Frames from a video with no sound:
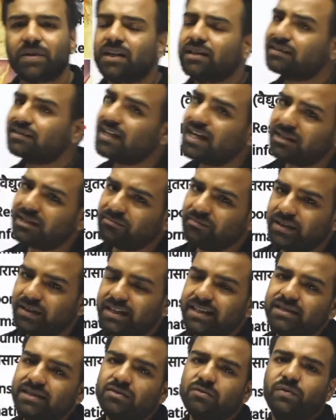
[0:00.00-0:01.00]
That
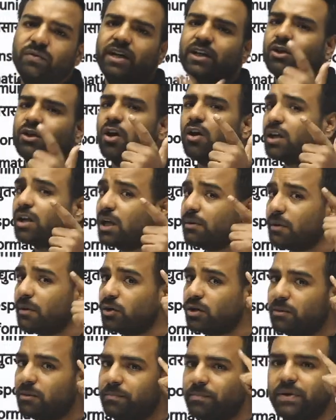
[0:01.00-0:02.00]
means we are talking
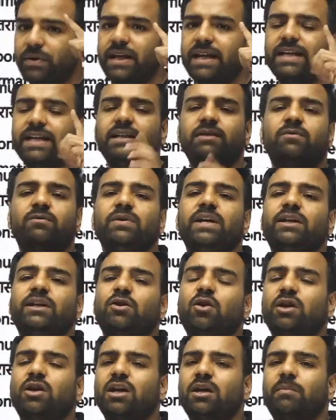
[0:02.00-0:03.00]
about our brain, we are
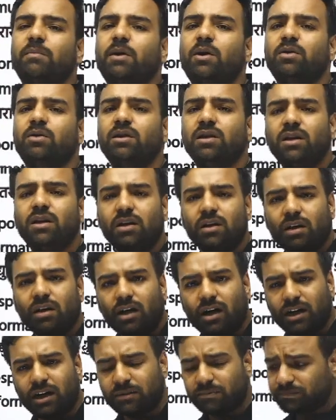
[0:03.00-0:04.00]
talking about
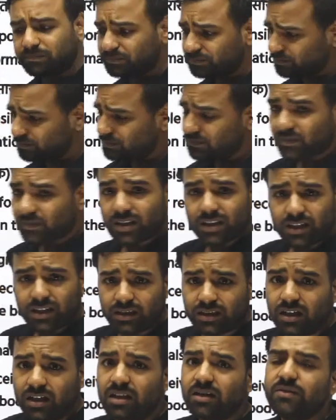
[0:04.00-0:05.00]
our
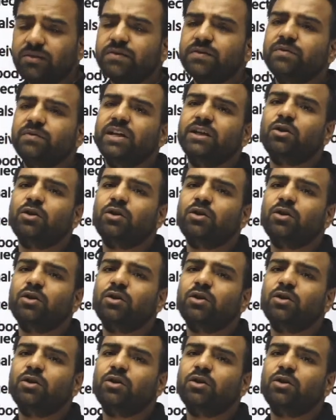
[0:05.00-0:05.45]
nerves, we are